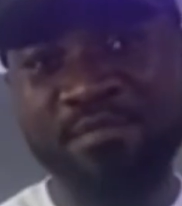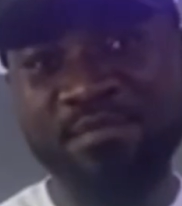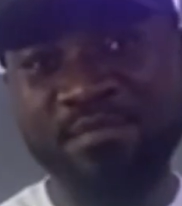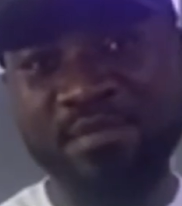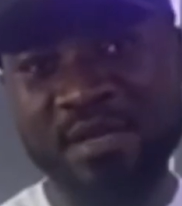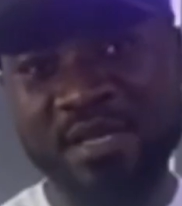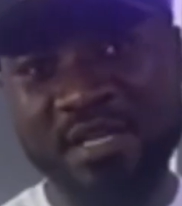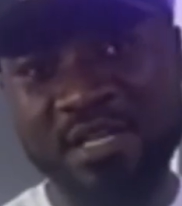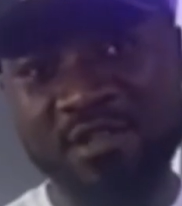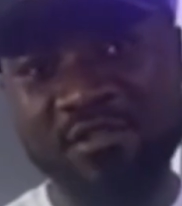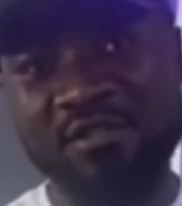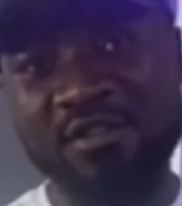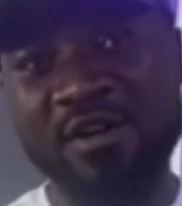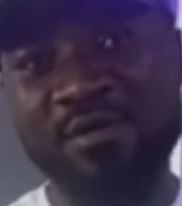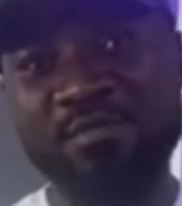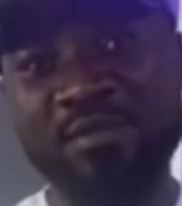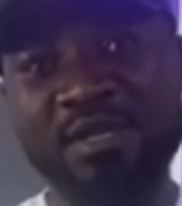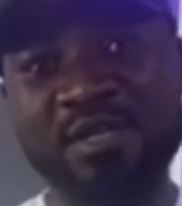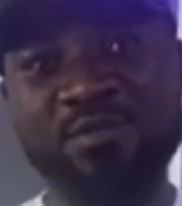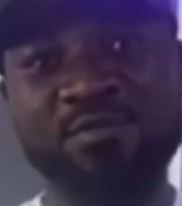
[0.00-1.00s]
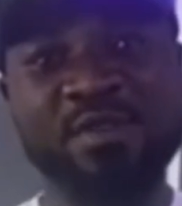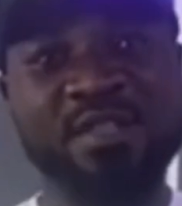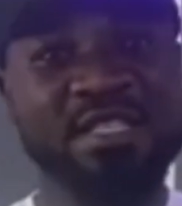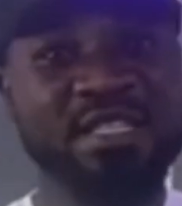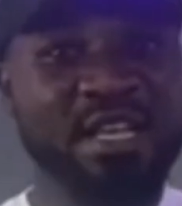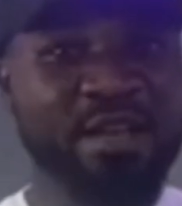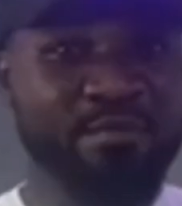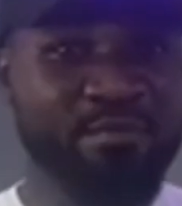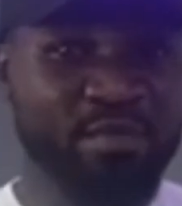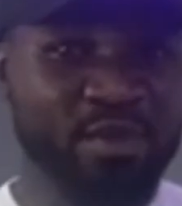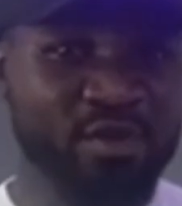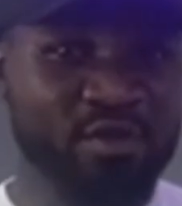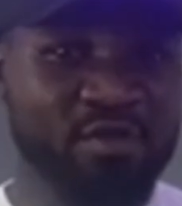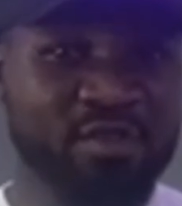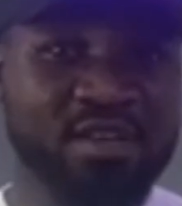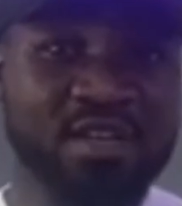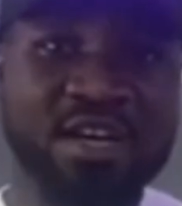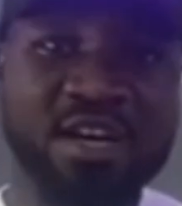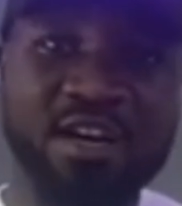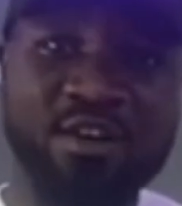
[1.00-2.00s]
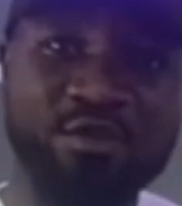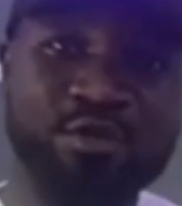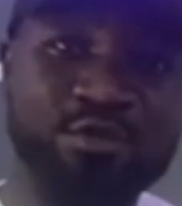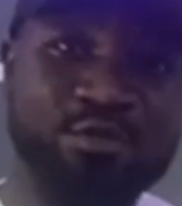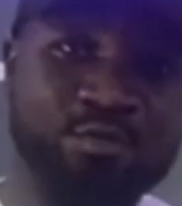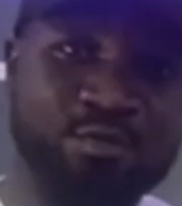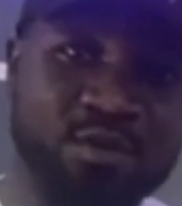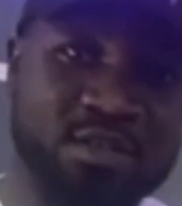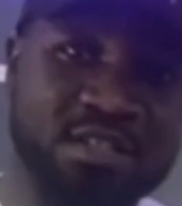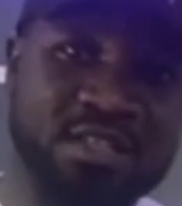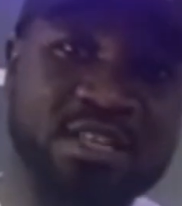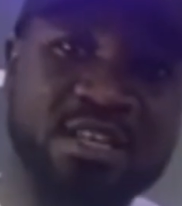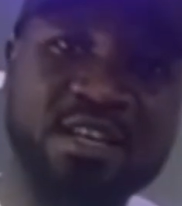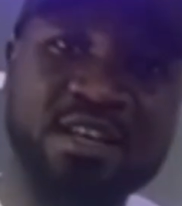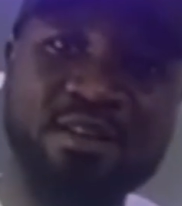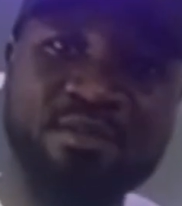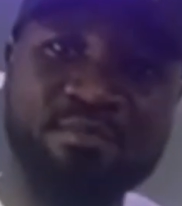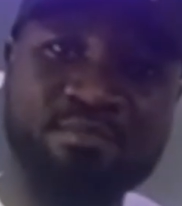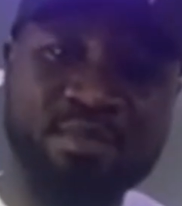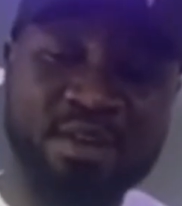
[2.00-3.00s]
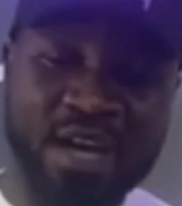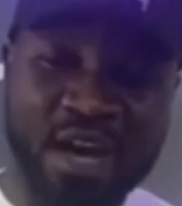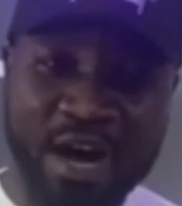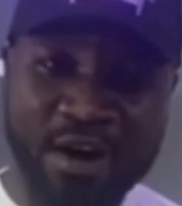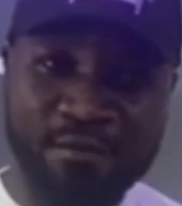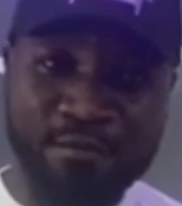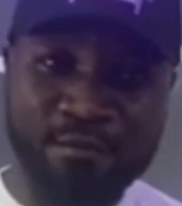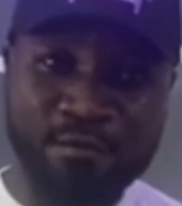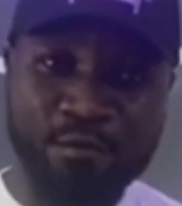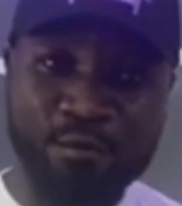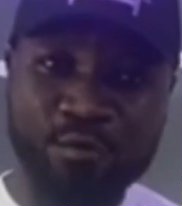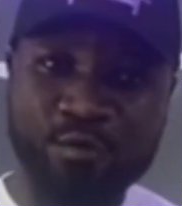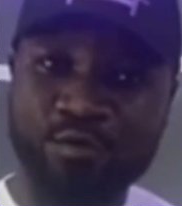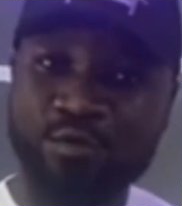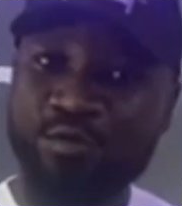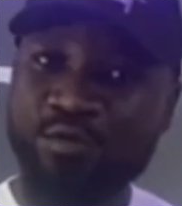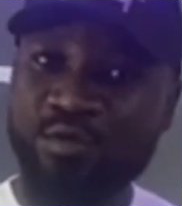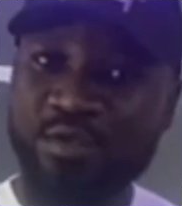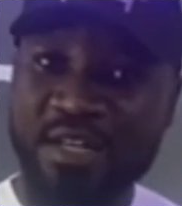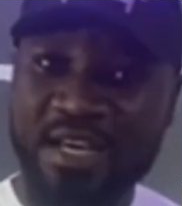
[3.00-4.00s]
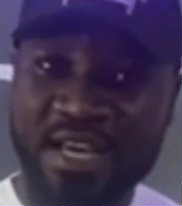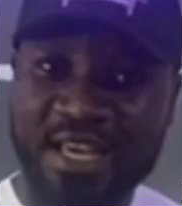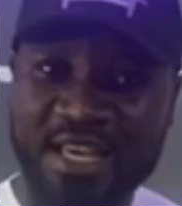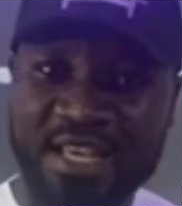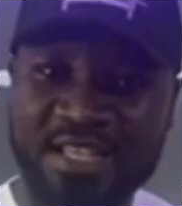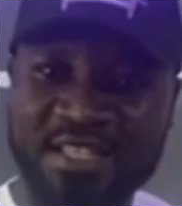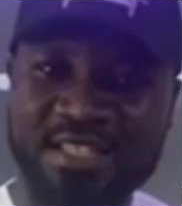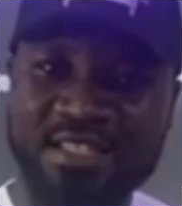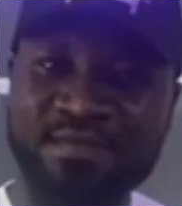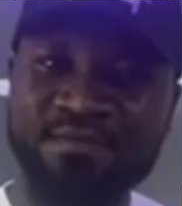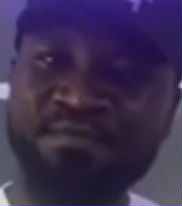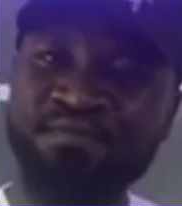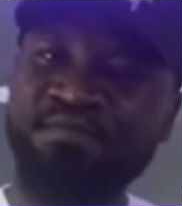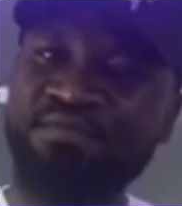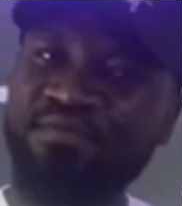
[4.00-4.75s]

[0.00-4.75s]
per kilogram body weight and beyond, and also what be harmful to the kids.